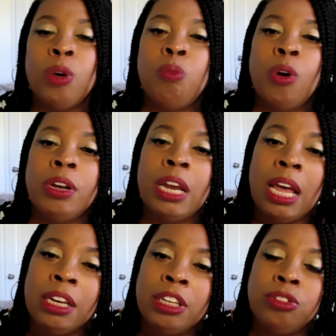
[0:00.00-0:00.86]
were
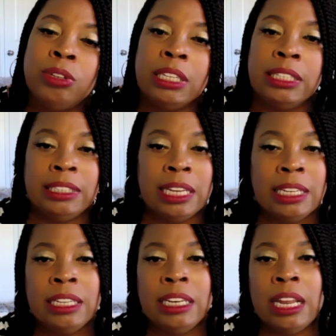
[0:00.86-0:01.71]

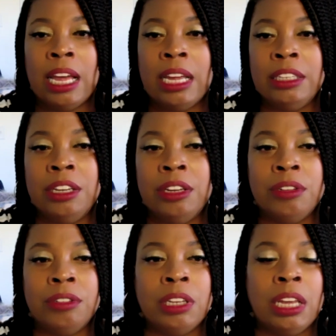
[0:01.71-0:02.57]
969
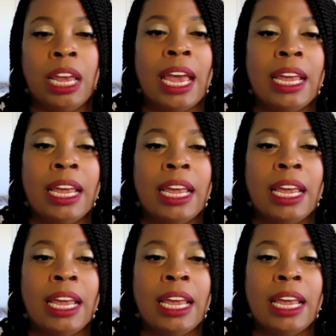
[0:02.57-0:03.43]
years, and he
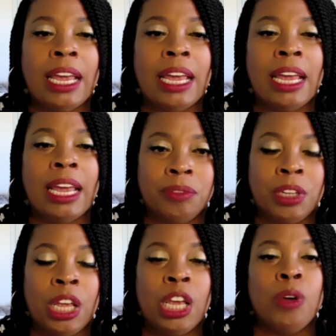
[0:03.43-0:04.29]
died.
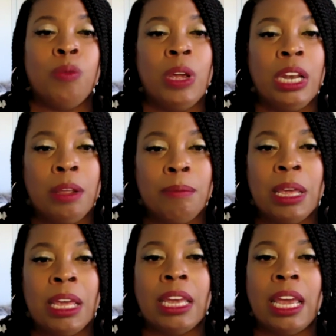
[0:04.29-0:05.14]
When
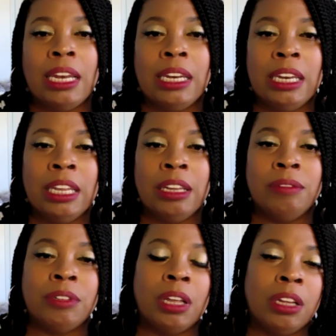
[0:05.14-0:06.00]
Lamech had
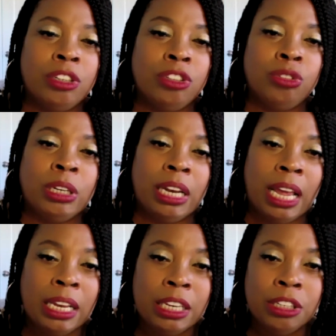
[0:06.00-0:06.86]
lived
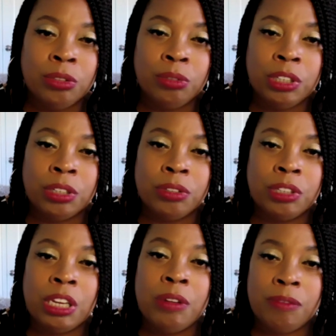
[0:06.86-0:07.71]
182
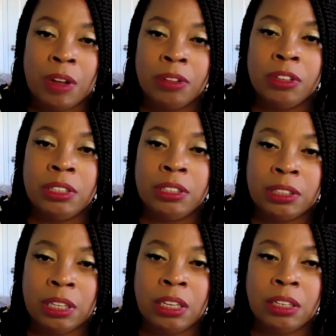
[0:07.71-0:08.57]
years, he fathered a
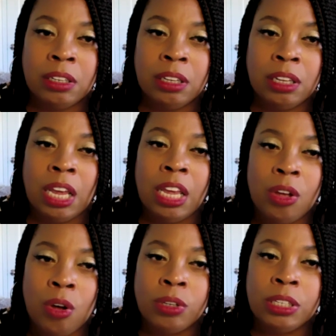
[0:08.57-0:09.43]
son and
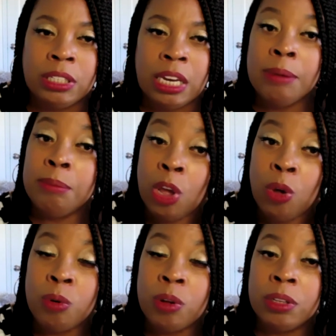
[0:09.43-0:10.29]
called his name
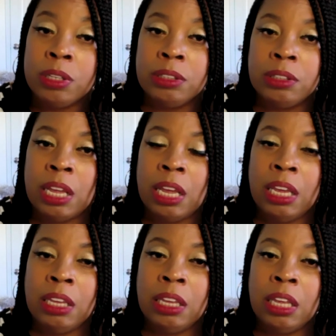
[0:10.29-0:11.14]
Noah,
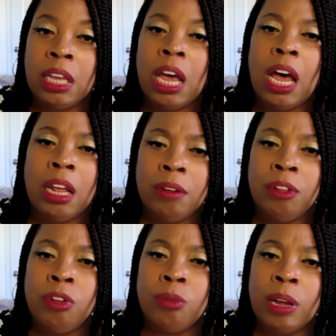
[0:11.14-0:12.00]
saying, out of
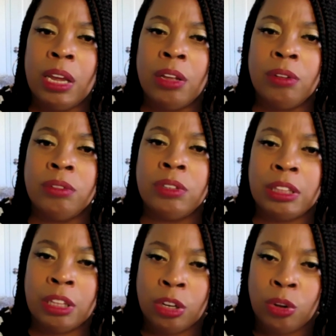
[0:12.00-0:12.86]
the ground
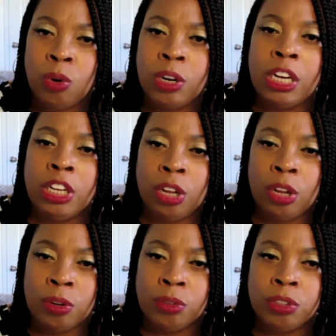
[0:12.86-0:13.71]
that the Lord had
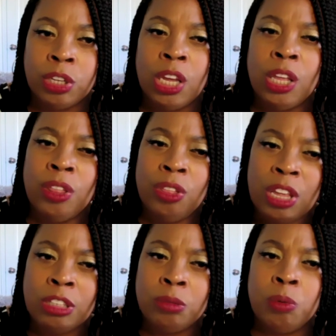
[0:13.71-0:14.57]
cursed,
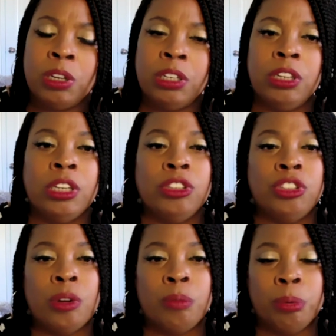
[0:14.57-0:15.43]
this one
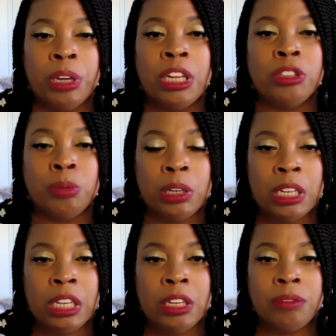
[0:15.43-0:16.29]
shall bring us
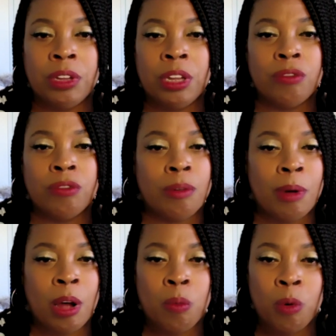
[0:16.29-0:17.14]
relief from
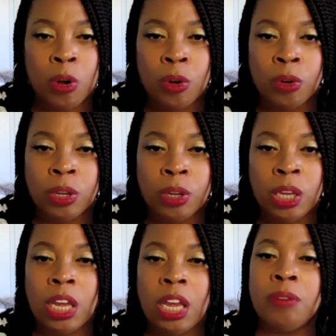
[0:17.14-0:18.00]
our work
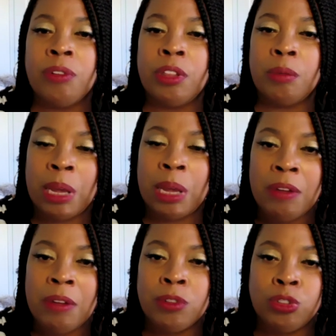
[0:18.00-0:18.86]
and from the
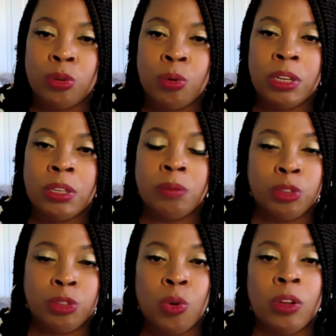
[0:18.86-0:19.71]
painful
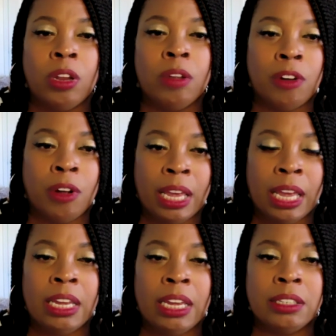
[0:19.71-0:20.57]
toil of our
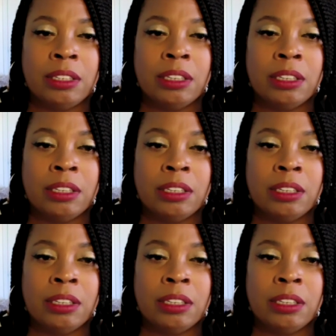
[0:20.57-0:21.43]
hands.
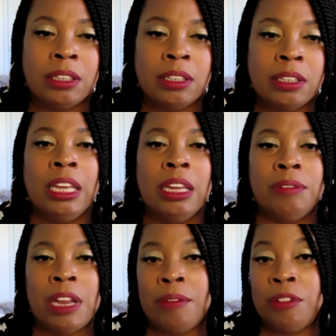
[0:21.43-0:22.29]
Lamech
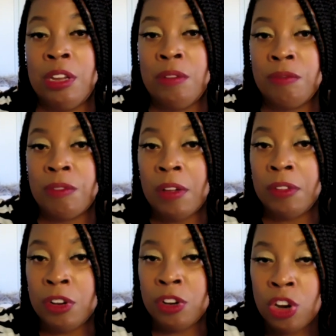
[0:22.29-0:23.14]
lived after he
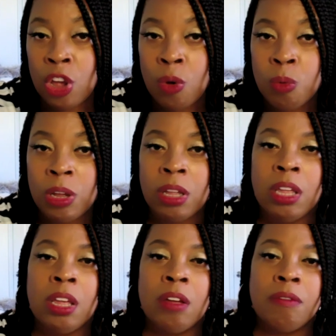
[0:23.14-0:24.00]
fathered Noah
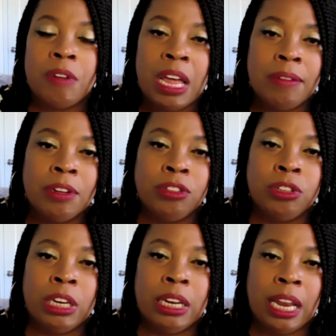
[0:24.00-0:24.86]

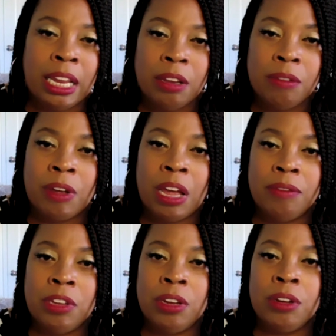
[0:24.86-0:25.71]

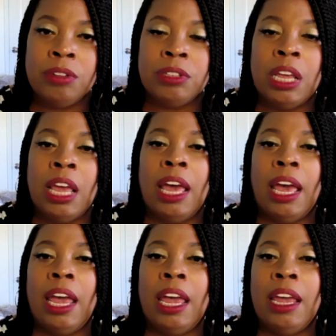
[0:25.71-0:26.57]
595 years
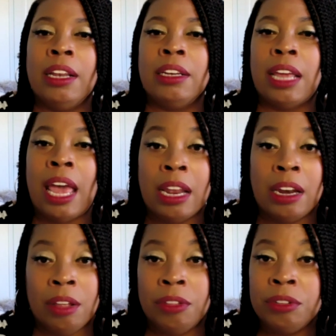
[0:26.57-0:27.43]
and
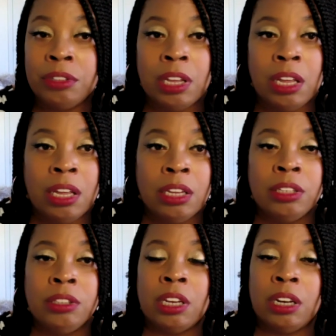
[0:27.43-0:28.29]
had other
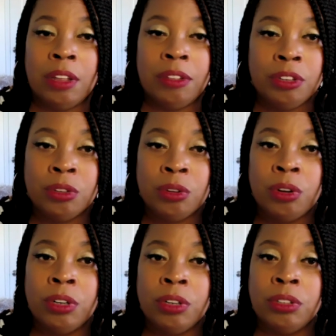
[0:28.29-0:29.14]
sons and other
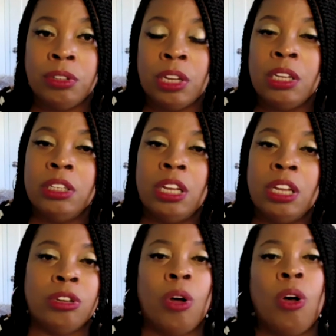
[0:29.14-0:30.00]
daughters.
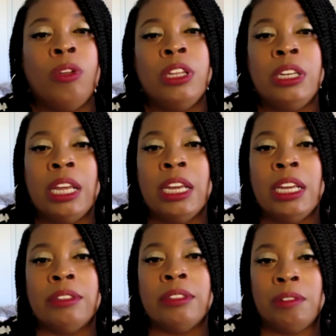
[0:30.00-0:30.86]
Thus, all the
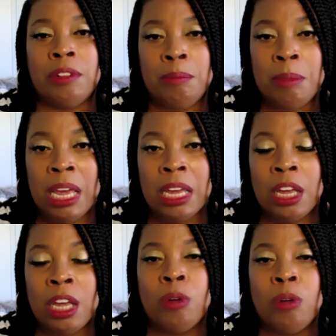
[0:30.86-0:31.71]
days of Lamech
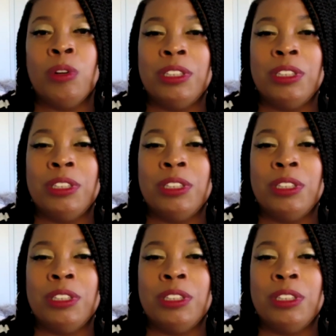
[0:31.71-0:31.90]
were